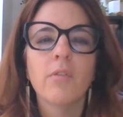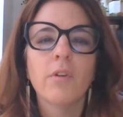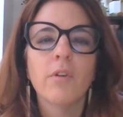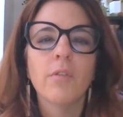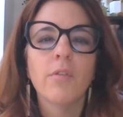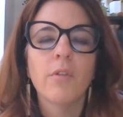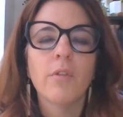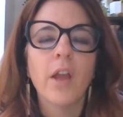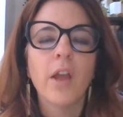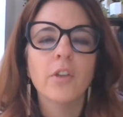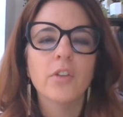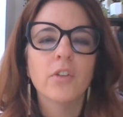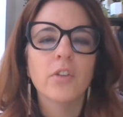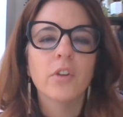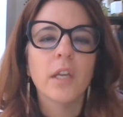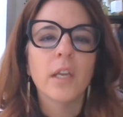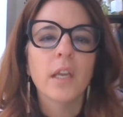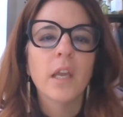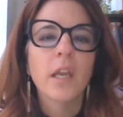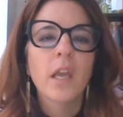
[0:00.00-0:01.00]
len
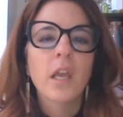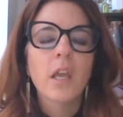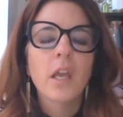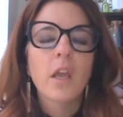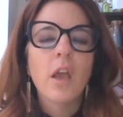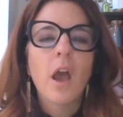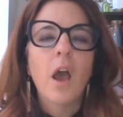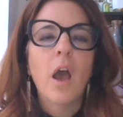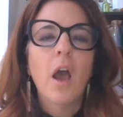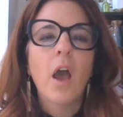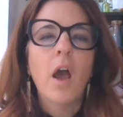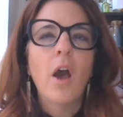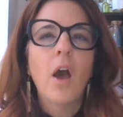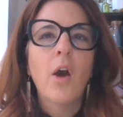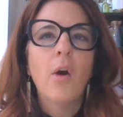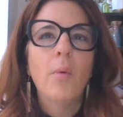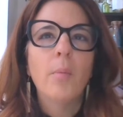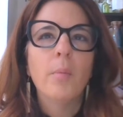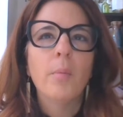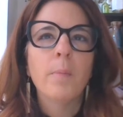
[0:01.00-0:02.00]
refractory.
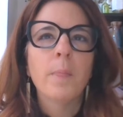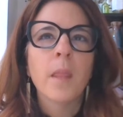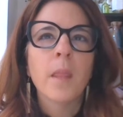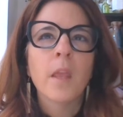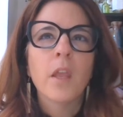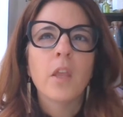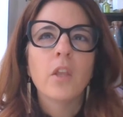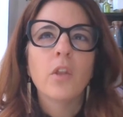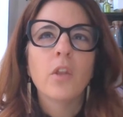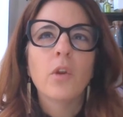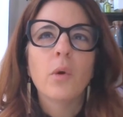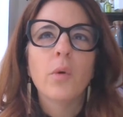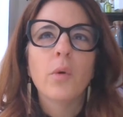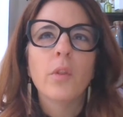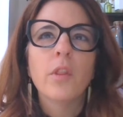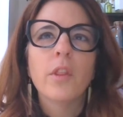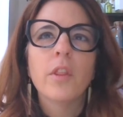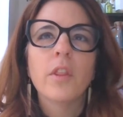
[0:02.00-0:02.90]
You know,